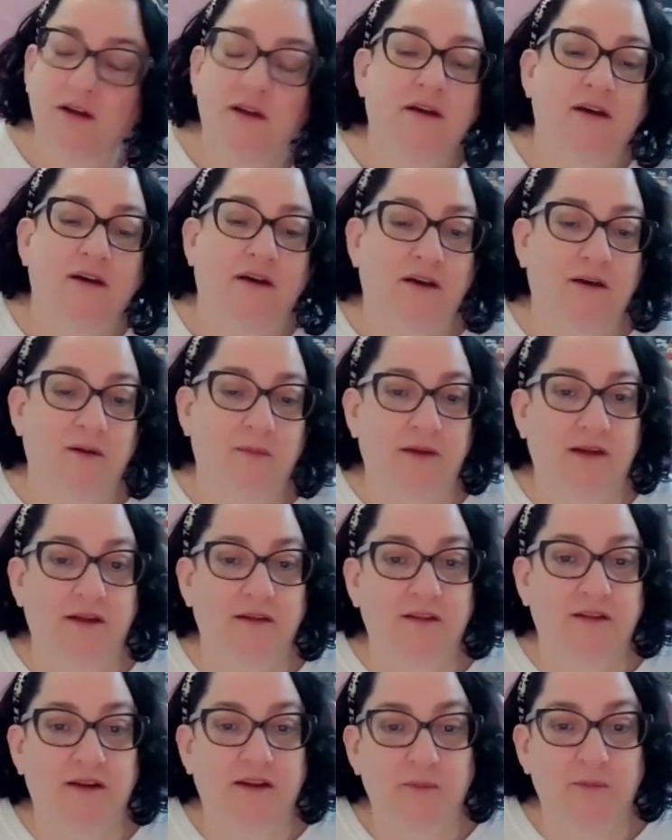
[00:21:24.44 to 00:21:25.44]
and
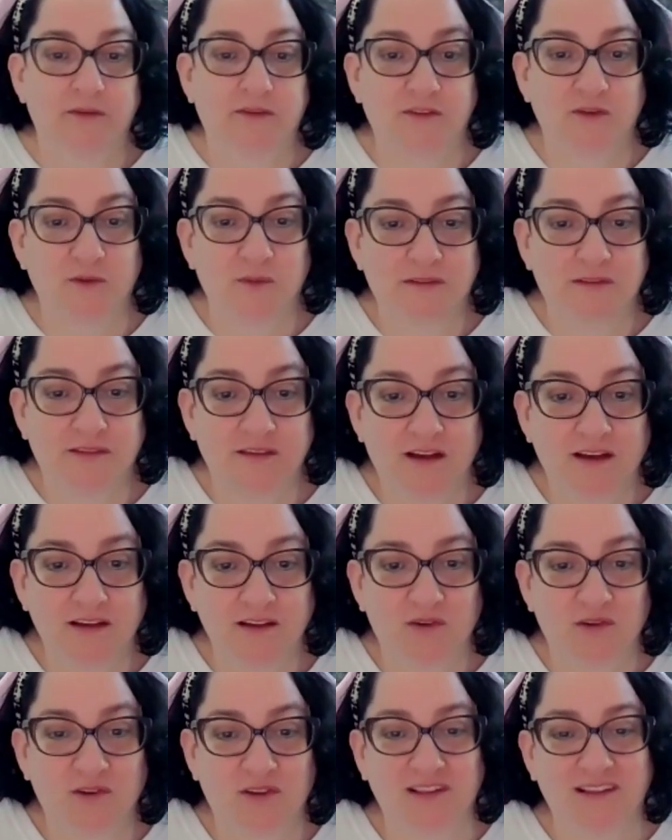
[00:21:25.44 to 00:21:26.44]
that I was
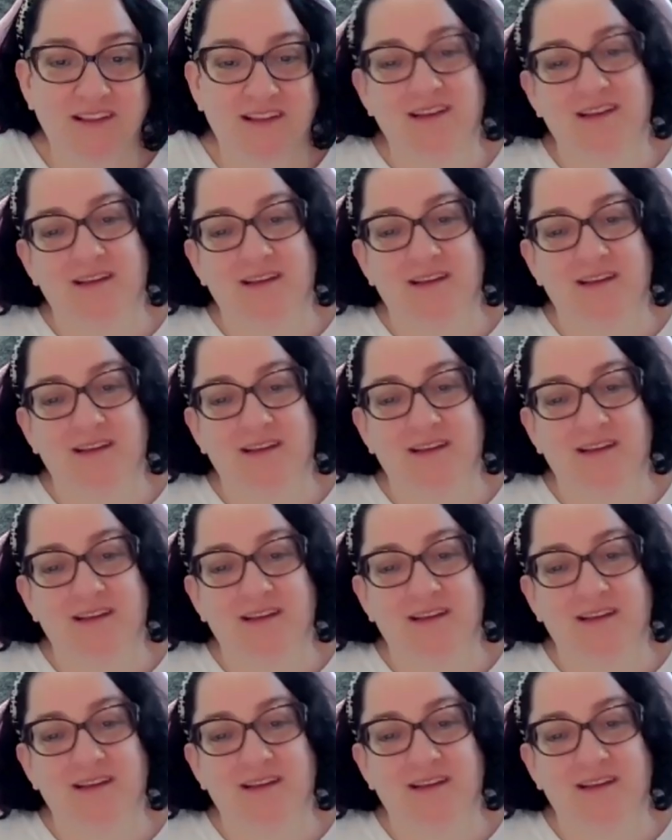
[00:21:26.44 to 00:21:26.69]
suicidal,